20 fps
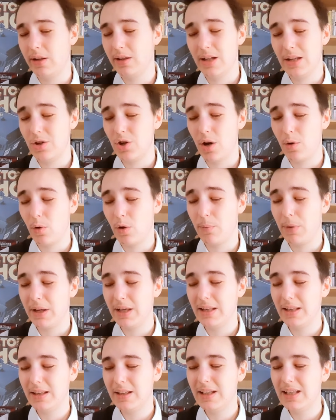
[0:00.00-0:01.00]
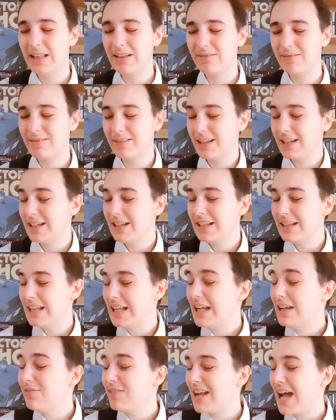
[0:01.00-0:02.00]
in general but it, it, it,
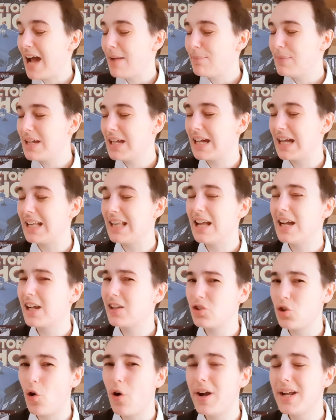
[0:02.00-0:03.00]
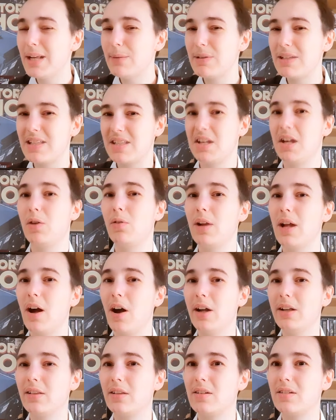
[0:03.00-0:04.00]
he even had me like a tiny bit teary
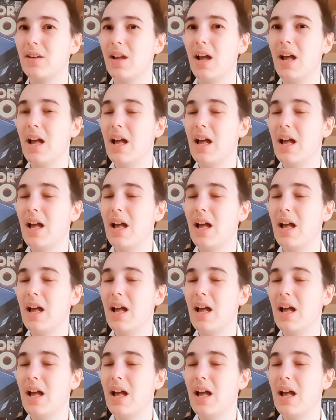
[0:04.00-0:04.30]
eyed because